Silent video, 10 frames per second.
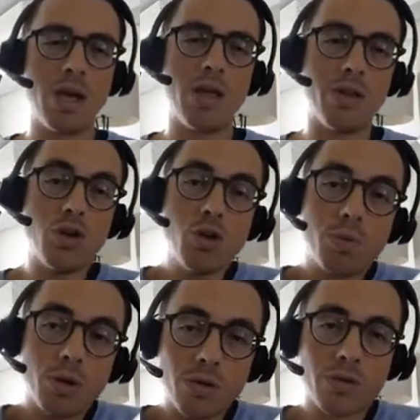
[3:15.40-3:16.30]
The new
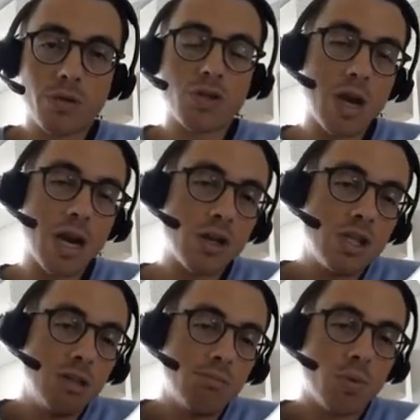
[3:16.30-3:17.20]
build
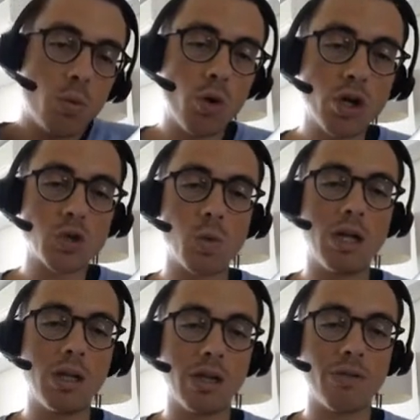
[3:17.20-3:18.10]
strategy works
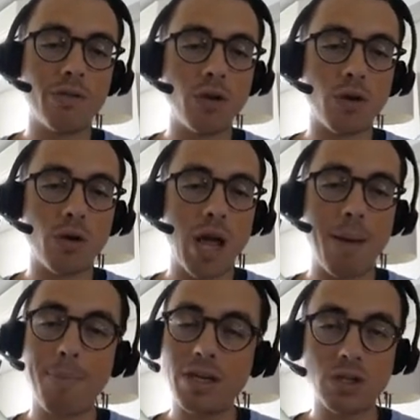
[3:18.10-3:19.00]
well if you're
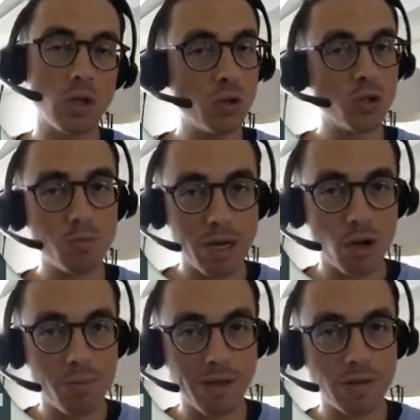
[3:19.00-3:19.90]
happy to lose money
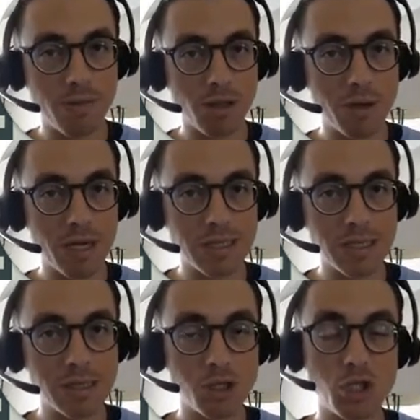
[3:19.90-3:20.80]
on a month-to-month
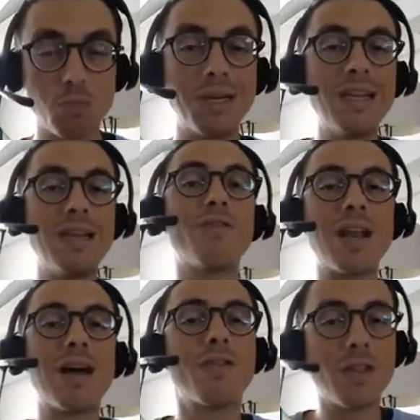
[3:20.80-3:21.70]
basis, but you believe
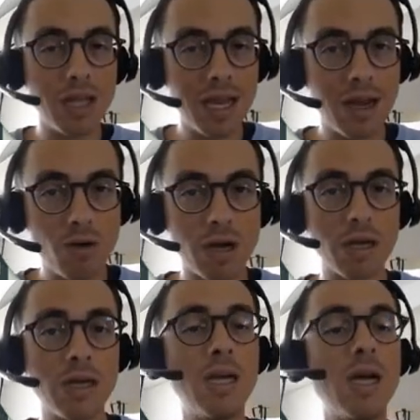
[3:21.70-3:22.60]
enough in the
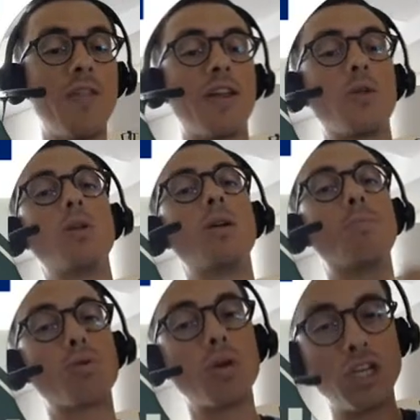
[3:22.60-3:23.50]
area that it will
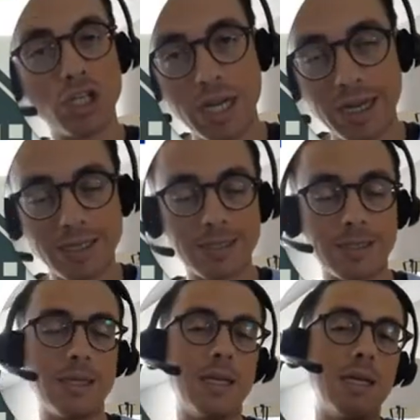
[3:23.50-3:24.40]
appreciate
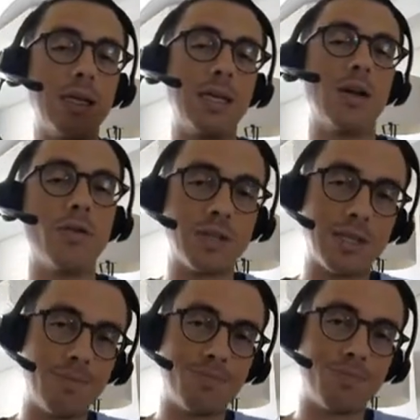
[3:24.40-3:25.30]
over
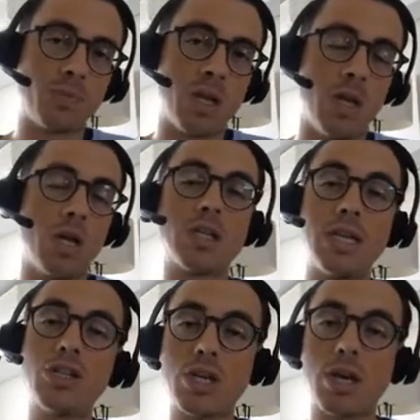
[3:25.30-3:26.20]
time. So
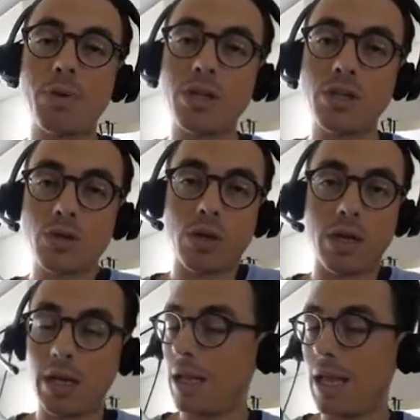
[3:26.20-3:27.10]
let's jump into
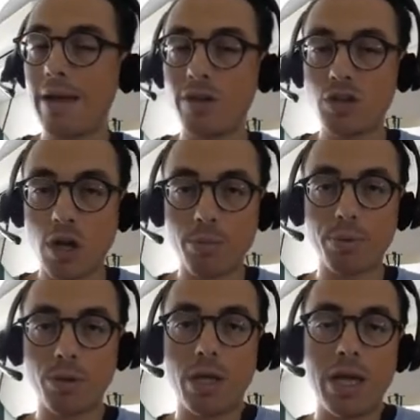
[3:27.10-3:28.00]
a live
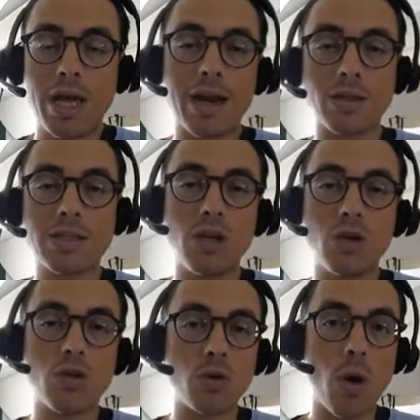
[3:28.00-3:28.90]
example, and I'll take you
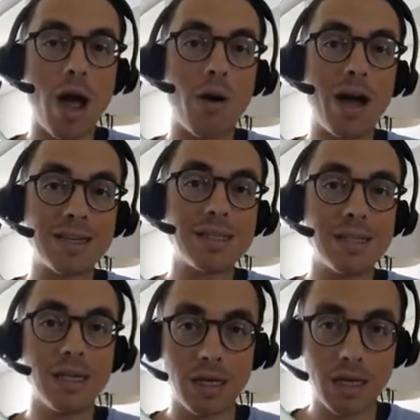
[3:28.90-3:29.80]
through how I
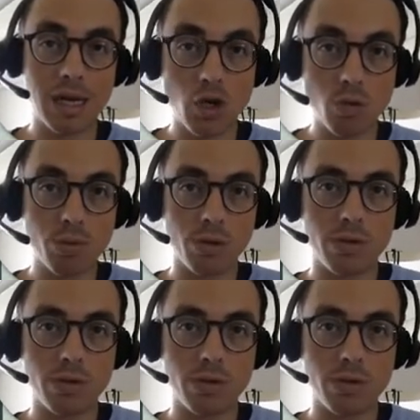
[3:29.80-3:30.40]
see a new build